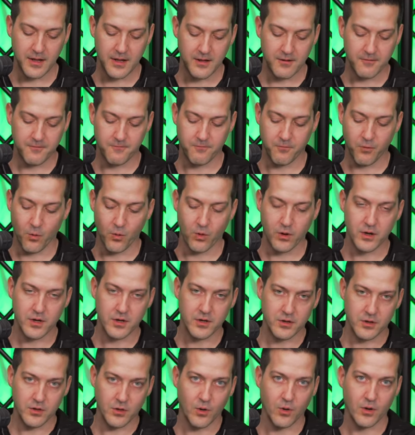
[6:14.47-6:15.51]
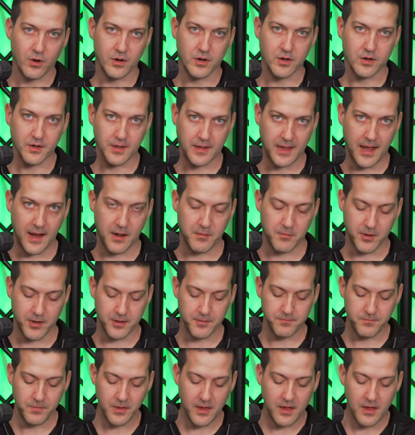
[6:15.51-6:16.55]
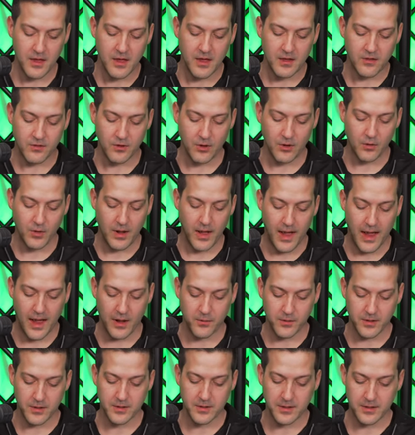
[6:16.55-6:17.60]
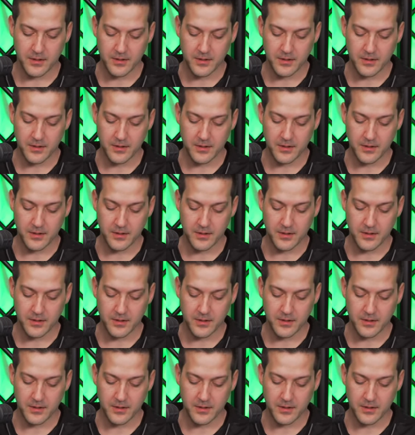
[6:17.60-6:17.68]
for your camera. So I would